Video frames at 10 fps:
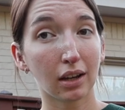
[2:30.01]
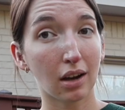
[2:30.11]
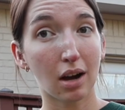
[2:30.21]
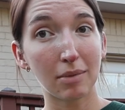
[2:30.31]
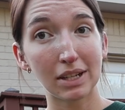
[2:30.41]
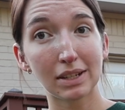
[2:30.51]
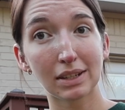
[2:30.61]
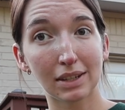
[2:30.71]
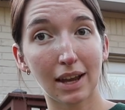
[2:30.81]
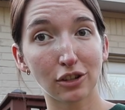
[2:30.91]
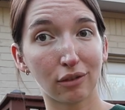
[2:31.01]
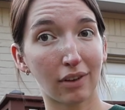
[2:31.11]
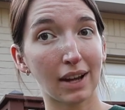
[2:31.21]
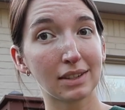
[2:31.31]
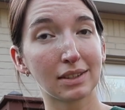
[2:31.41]
comment /
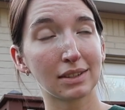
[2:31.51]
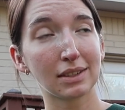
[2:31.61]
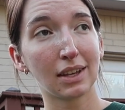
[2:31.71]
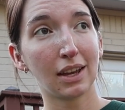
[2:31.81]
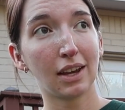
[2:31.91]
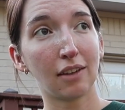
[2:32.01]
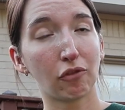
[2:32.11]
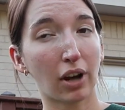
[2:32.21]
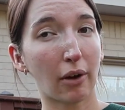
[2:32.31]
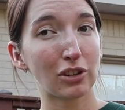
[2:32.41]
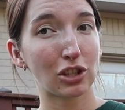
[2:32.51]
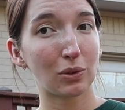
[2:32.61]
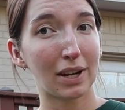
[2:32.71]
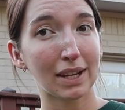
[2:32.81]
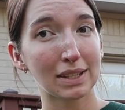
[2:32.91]
advice for how I should
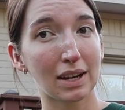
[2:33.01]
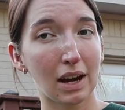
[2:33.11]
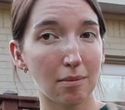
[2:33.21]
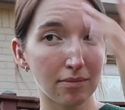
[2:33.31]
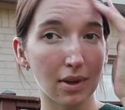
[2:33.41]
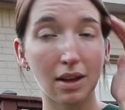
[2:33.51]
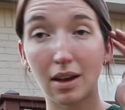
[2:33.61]
do it next time.